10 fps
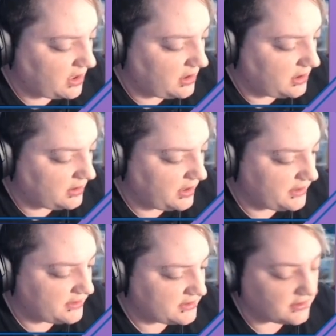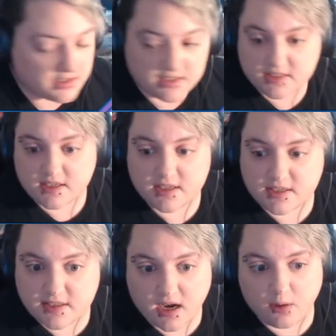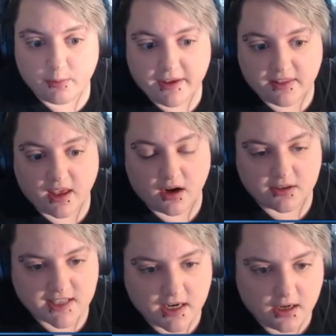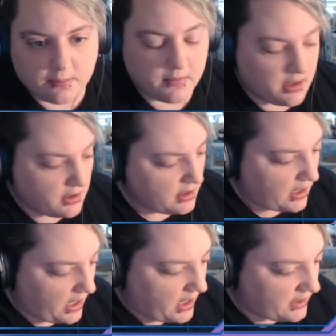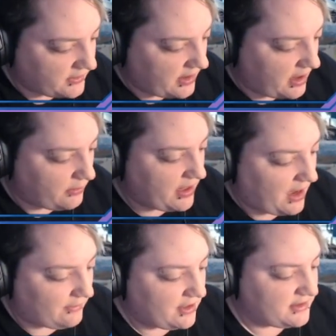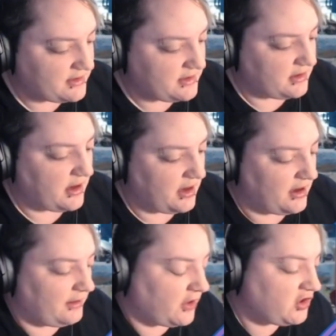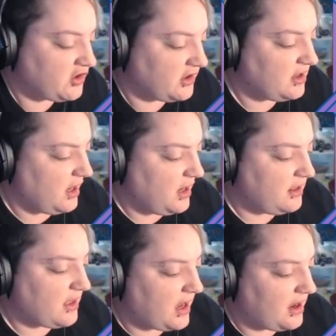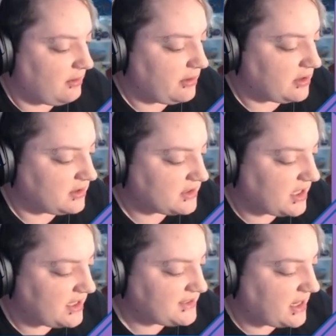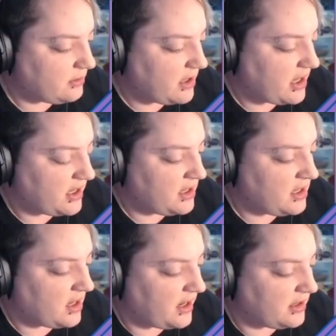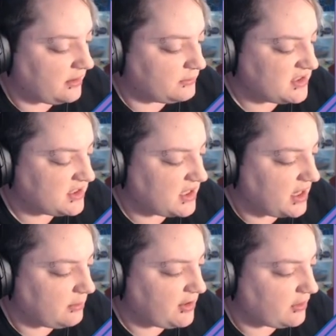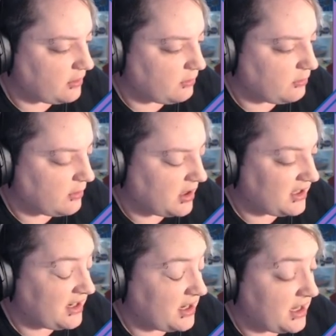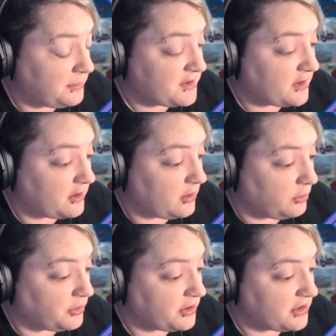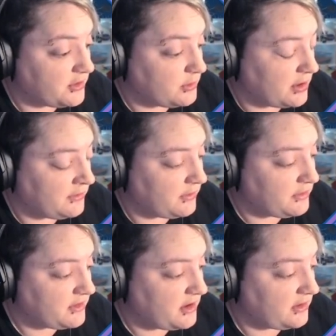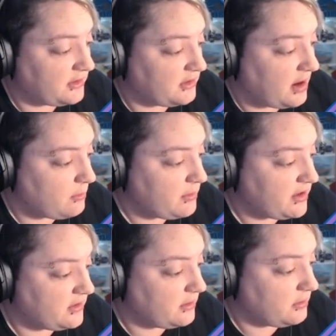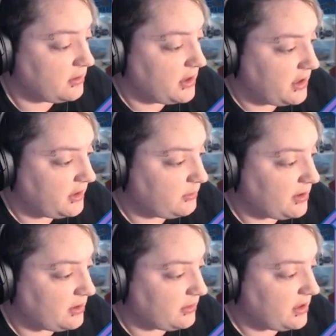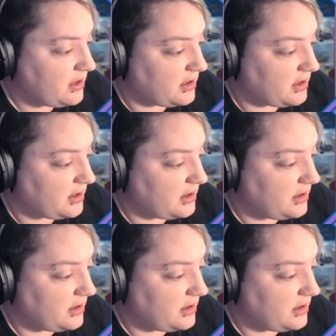All right, so this is how we get that all set up. And so now we have it, a function that will slice out any items that we don't want, any items that are older than 256. So now what we can do is we can go in here